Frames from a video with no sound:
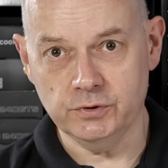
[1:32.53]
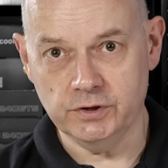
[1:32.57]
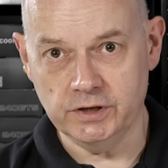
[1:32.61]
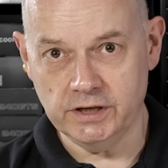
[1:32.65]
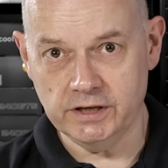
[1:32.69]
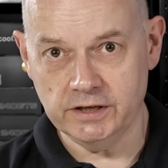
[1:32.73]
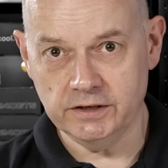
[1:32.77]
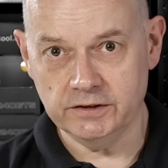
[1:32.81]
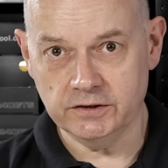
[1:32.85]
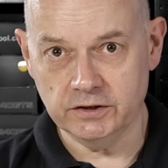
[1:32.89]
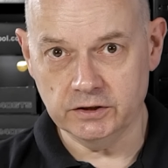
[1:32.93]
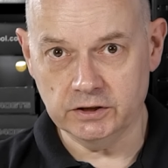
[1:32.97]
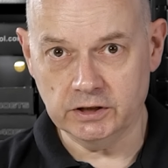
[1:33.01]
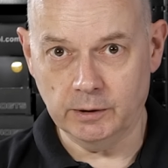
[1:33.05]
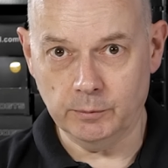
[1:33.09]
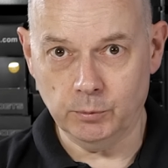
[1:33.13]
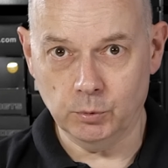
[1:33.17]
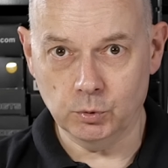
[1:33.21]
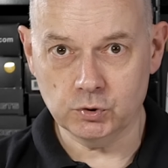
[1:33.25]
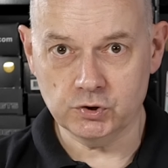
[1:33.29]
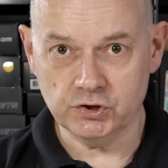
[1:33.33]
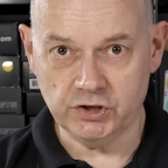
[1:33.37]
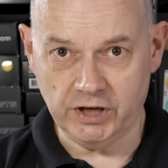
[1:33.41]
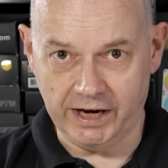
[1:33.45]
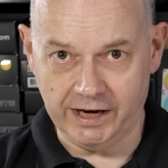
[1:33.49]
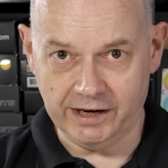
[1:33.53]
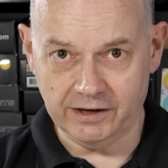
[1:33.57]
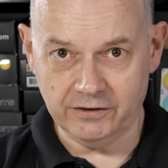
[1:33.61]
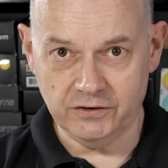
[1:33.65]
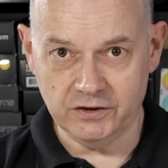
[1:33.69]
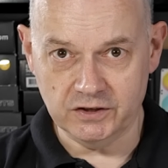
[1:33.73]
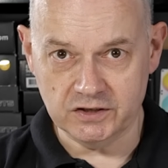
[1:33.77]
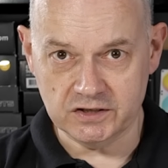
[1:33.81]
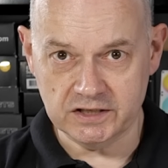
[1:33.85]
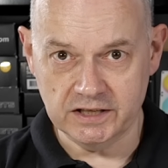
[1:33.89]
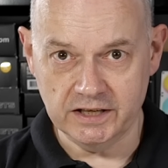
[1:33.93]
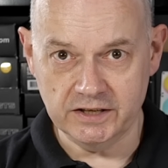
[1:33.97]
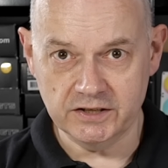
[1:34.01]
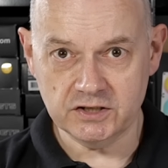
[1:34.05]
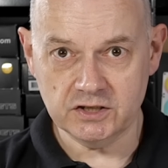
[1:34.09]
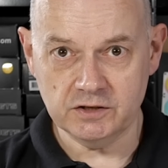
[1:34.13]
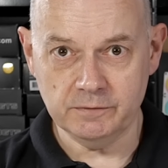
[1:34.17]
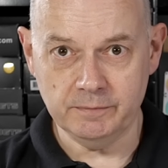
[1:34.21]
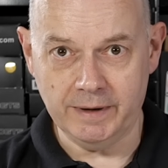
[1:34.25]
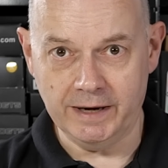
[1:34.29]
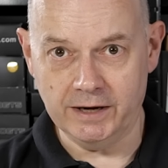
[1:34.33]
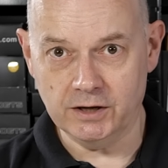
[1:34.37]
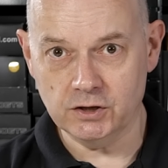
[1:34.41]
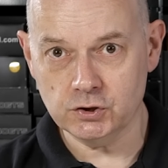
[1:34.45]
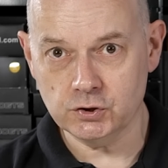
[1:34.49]
need to double check this list to
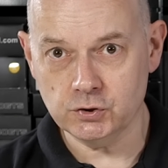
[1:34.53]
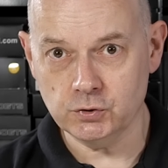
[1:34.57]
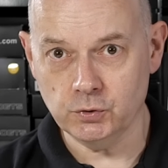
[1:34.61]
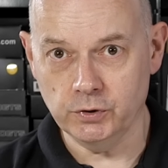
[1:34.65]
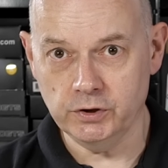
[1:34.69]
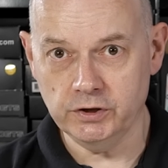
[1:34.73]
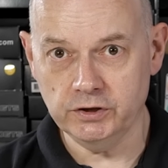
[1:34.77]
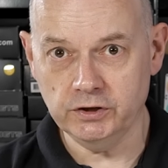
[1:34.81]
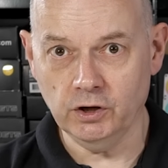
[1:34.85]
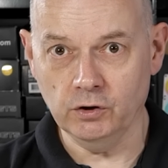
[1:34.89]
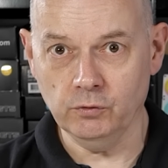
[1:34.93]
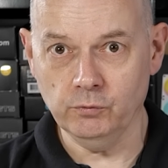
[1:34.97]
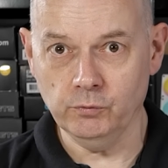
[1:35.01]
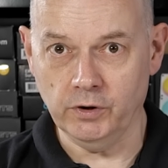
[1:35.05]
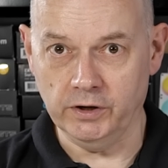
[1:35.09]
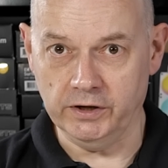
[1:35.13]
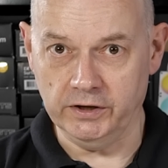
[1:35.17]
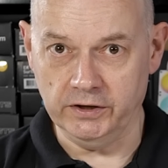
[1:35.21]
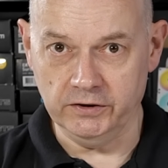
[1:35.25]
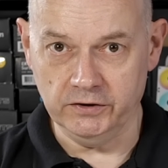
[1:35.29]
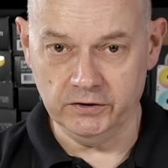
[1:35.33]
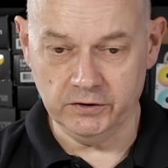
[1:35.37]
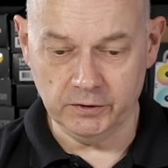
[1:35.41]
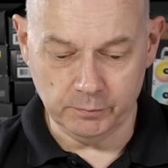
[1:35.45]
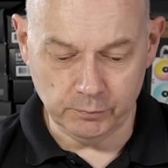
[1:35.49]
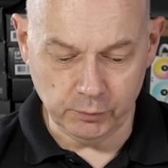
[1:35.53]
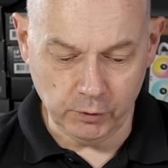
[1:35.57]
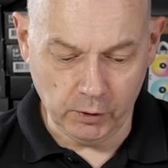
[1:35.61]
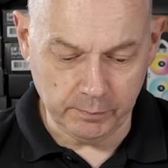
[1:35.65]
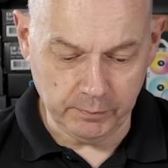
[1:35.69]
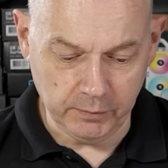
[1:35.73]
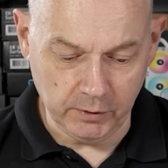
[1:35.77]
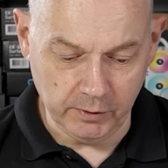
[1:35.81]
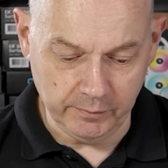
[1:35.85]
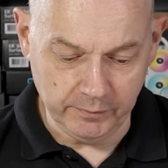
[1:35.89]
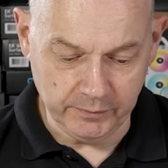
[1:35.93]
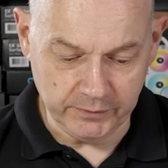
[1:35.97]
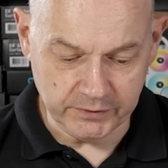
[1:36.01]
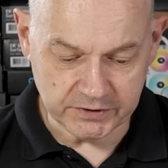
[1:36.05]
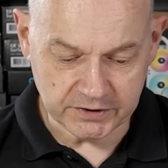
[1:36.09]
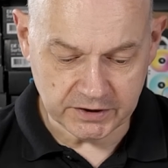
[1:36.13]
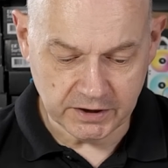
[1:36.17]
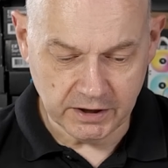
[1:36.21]
make sure you don't run into problems.